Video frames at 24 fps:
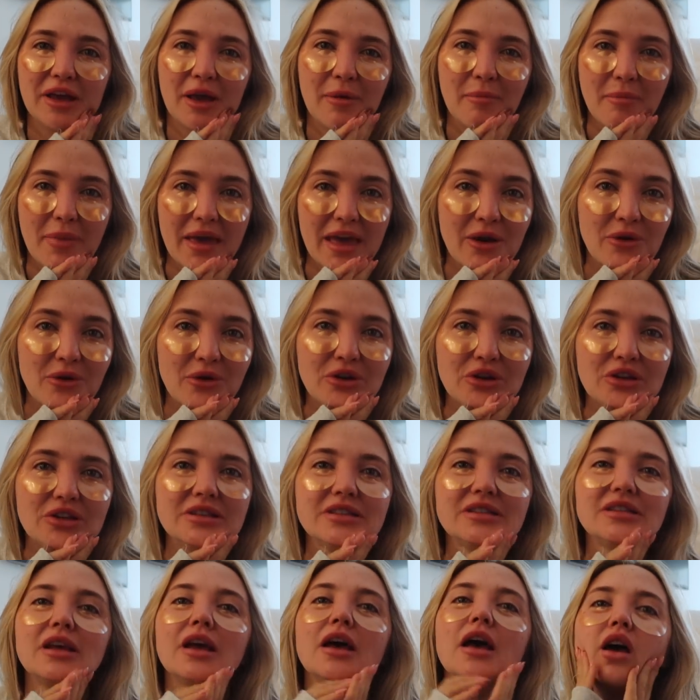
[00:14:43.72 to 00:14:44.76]
and get
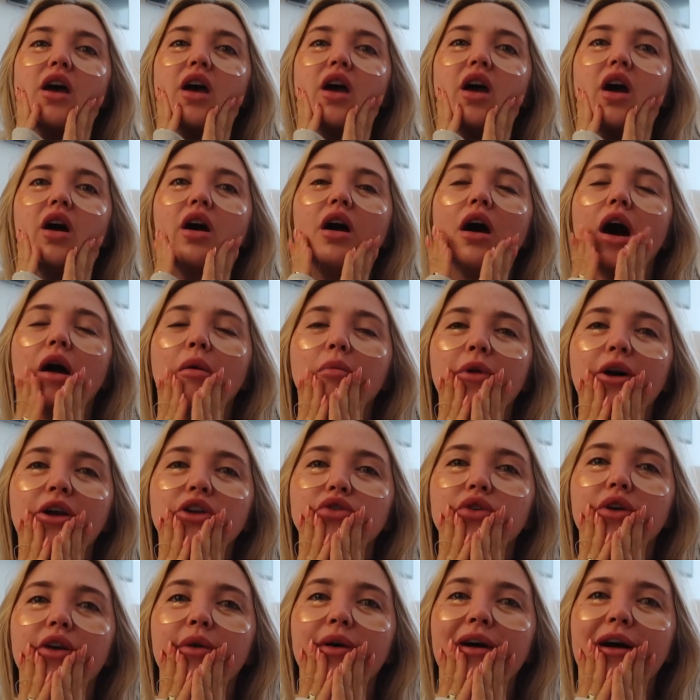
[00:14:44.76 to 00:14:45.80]
bagels. Oh, I'm not
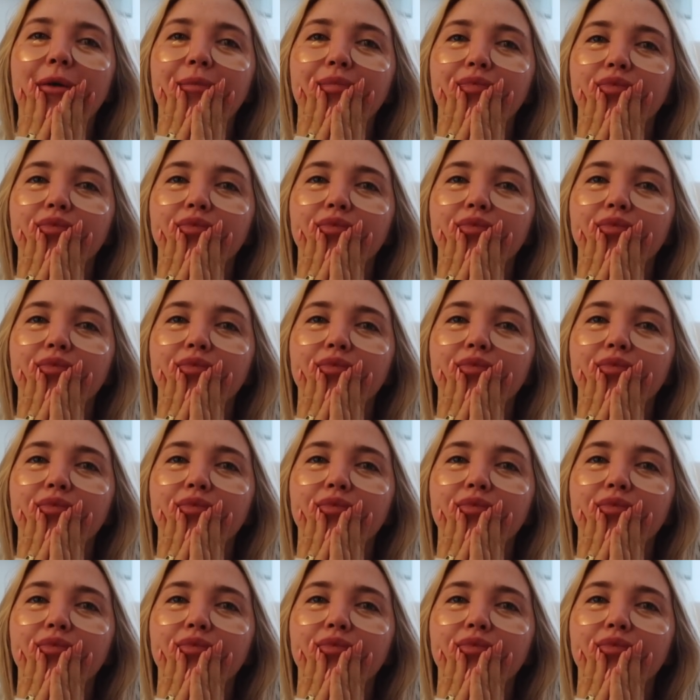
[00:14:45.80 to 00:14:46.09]
doing well.